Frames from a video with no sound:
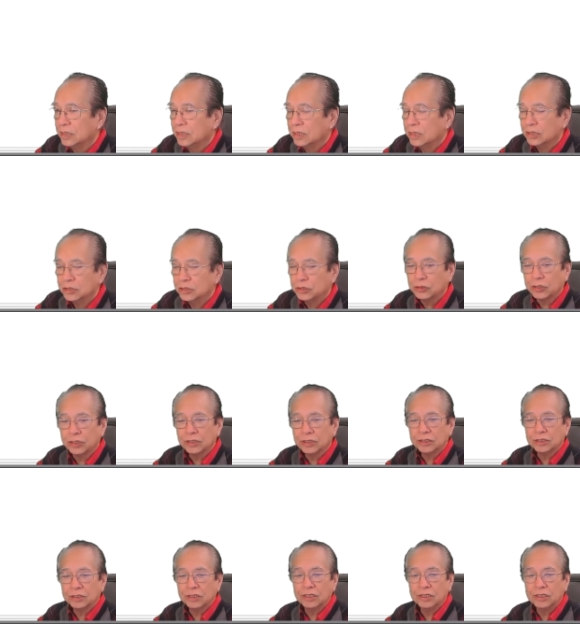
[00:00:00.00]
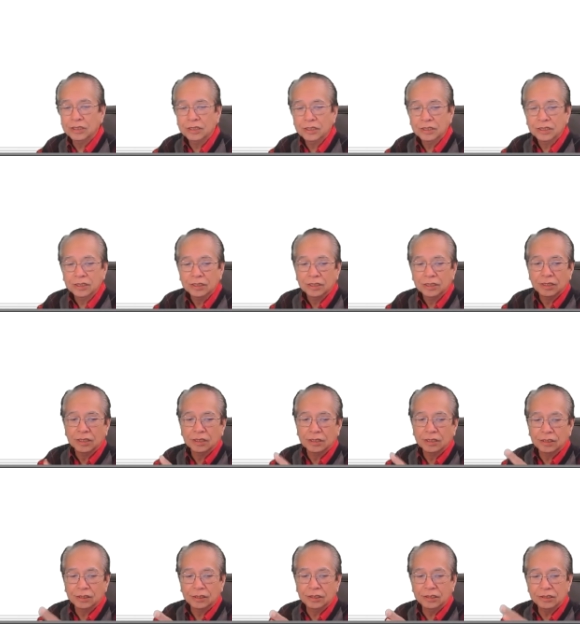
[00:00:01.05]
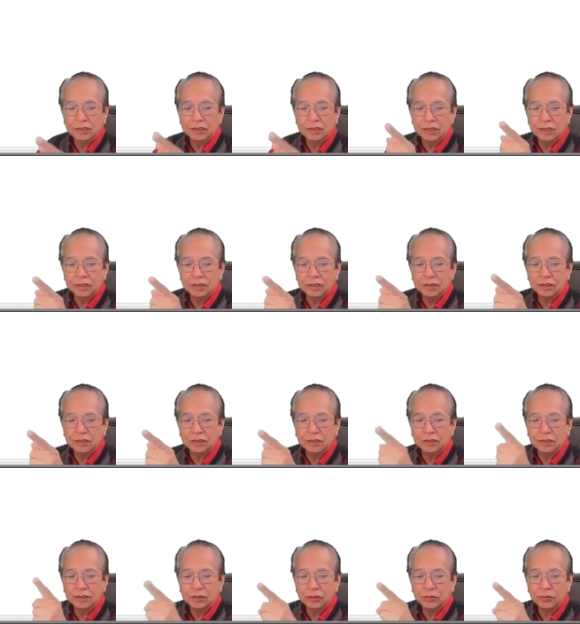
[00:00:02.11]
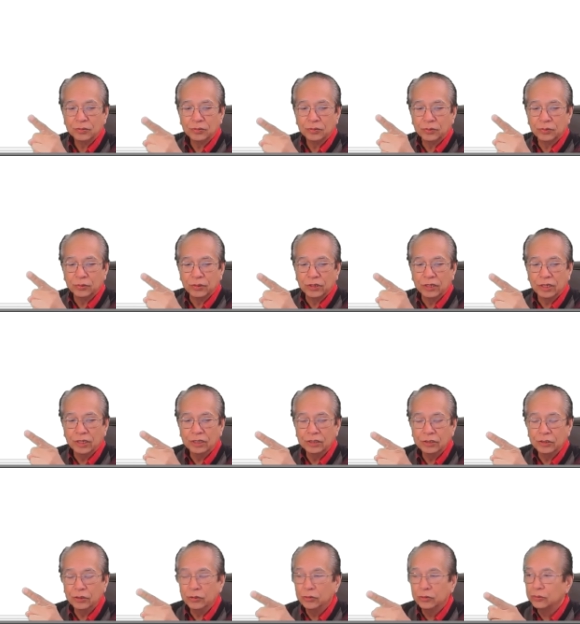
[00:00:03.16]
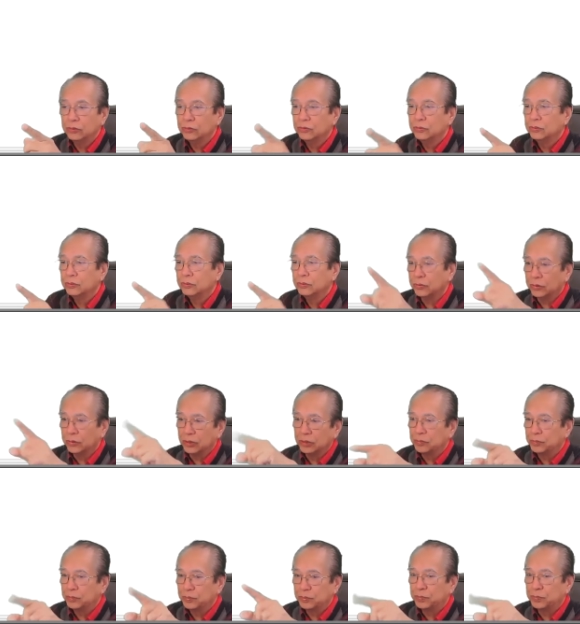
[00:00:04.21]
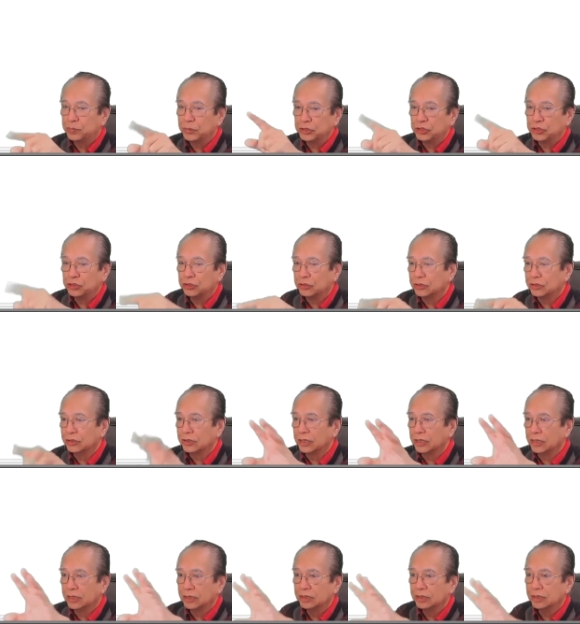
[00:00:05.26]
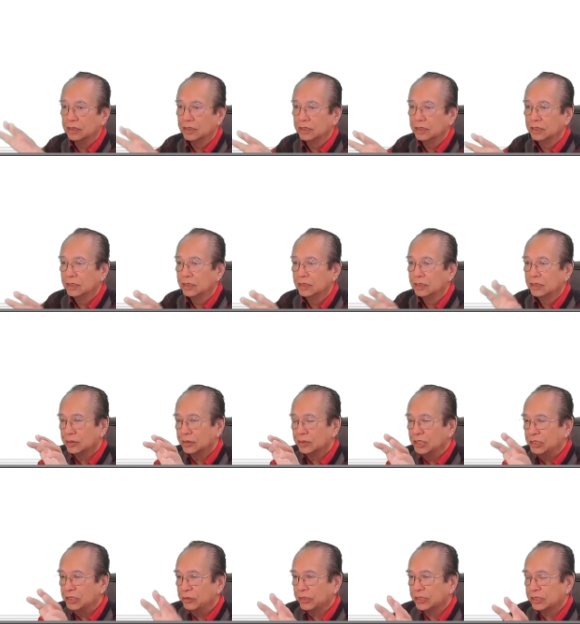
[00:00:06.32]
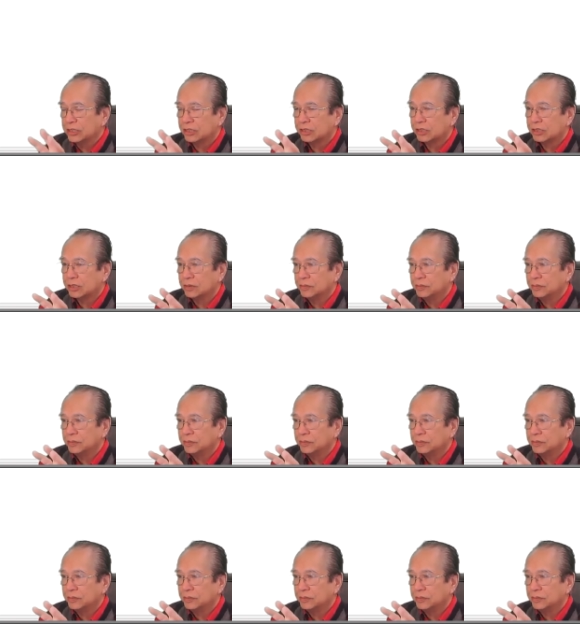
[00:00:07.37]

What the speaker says: As you can see, this is where you will put your lyrics.